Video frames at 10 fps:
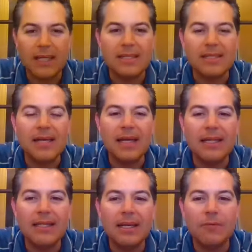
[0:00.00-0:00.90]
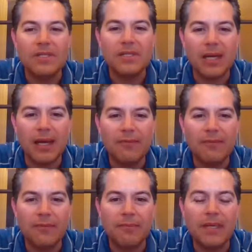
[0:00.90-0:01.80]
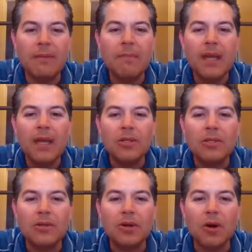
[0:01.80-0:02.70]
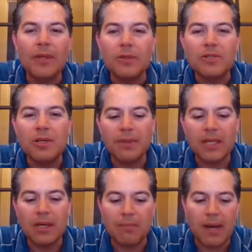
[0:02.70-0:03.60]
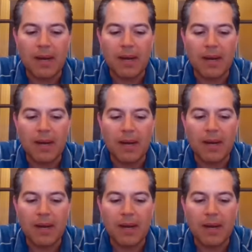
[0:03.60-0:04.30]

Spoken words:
I decided that it was time for me to go and do something on my own.